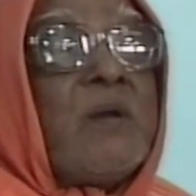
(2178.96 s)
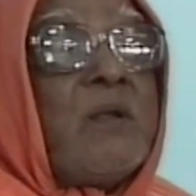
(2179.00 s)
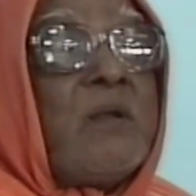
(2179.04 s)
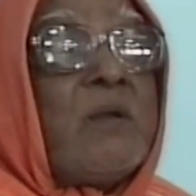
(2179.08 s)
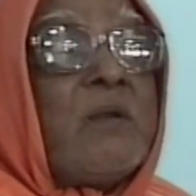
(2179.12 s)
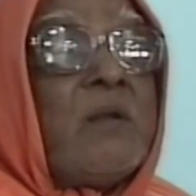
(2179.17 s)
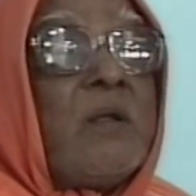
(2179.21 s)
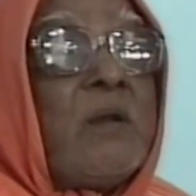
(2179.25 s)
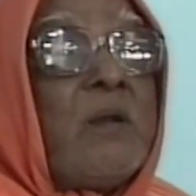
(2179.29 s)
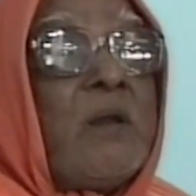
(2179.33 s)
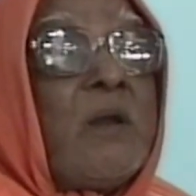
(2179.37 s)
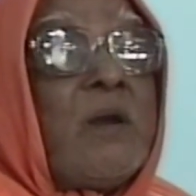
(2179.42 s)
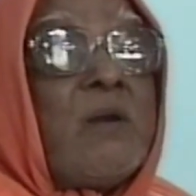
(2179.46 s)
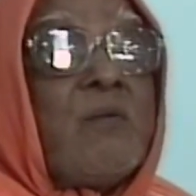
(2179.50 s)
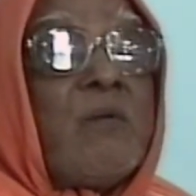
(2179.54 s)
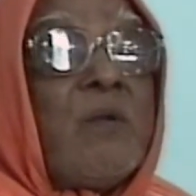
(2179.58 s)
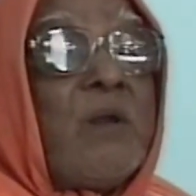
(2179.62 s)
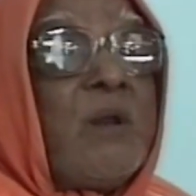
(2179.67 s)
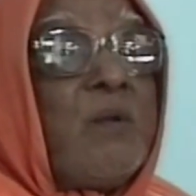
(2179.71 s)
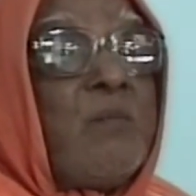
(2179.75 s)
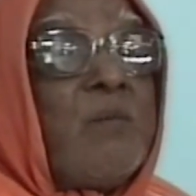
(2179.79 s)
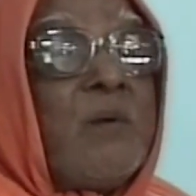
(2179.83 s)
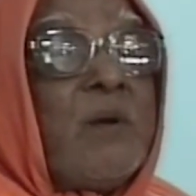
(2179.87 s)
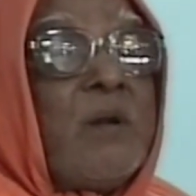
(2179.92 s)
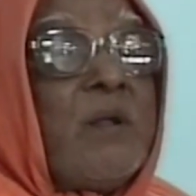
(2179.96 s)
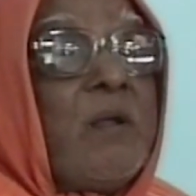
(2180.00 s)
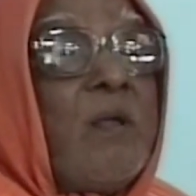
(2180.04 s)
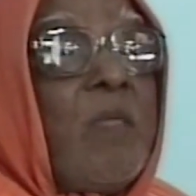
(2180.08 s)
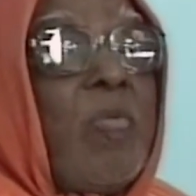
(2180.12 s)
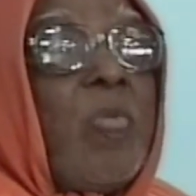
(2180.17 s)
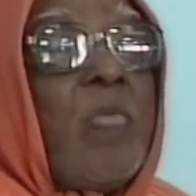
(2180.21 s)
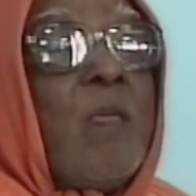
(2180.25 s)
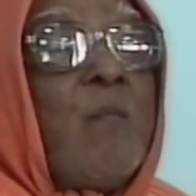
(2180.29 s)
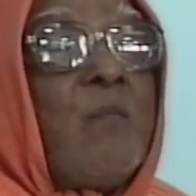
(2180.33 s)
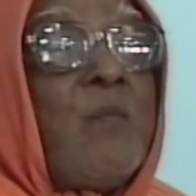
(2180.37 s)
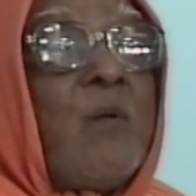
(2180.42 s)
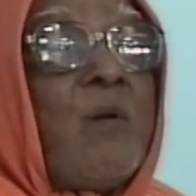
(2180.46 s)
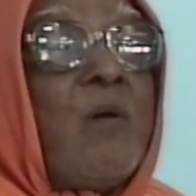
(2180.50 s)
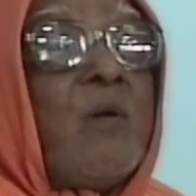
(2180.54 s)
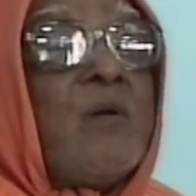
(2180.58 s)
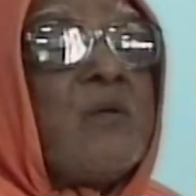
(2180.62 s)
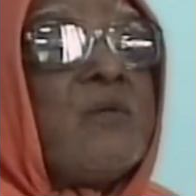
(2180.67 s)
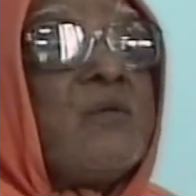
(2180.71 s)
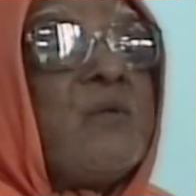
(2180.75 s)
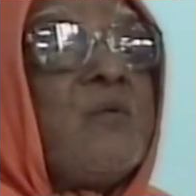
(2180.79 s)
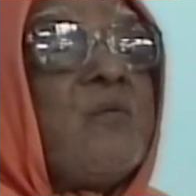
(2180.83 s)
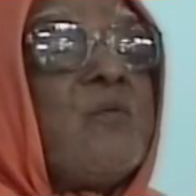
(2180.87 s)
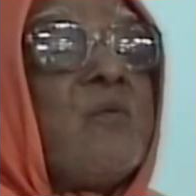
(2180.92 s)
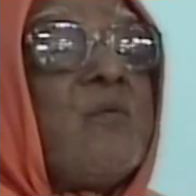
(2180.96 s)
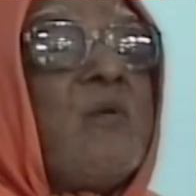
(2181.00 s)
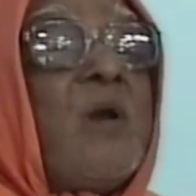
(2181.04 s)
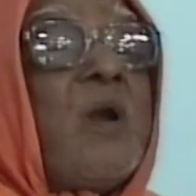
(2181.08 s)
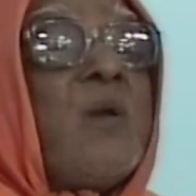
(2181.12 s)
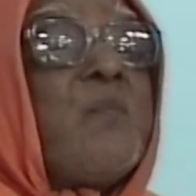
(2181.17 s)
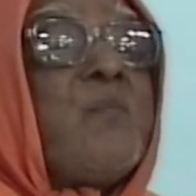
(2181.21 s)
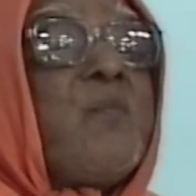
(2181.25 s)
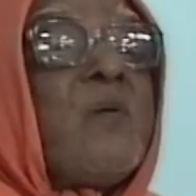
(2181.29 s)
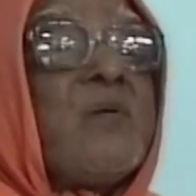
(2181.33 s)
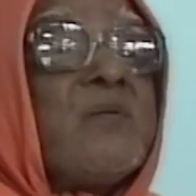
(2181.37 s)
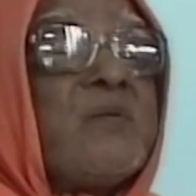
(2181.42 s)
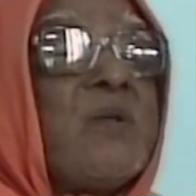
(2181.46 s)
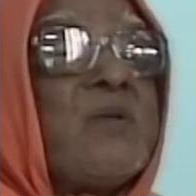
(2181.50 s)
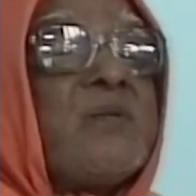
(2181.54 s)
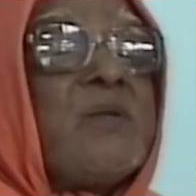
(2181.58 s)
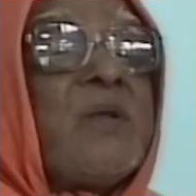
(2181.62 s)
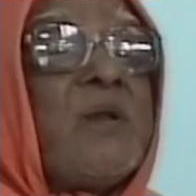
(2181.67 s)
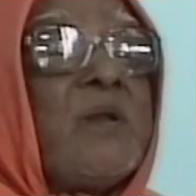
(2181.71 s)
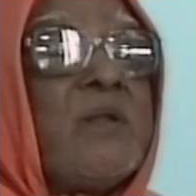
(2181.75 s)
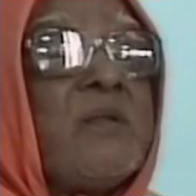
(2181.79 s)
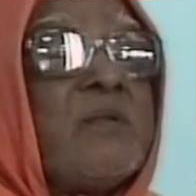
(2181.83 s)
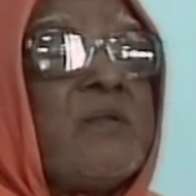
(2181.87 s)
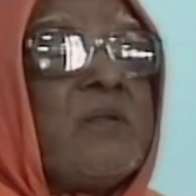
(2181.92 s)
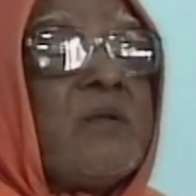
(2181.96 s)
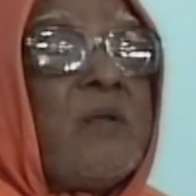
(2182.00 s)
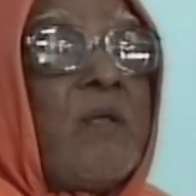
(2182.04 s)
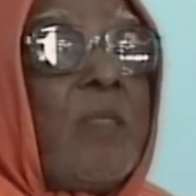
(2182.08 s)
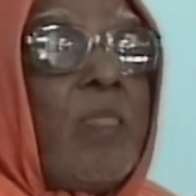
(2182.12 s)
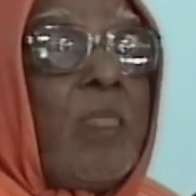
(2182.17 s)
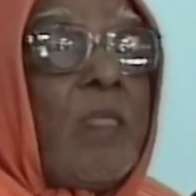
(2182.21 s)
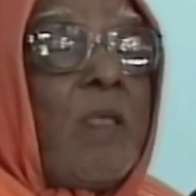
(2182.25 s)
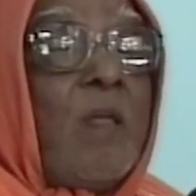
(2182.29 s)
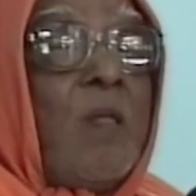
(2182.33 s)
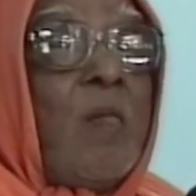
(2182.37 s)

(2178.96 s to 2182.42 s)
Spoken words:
materially to anybody because you do not possess anything.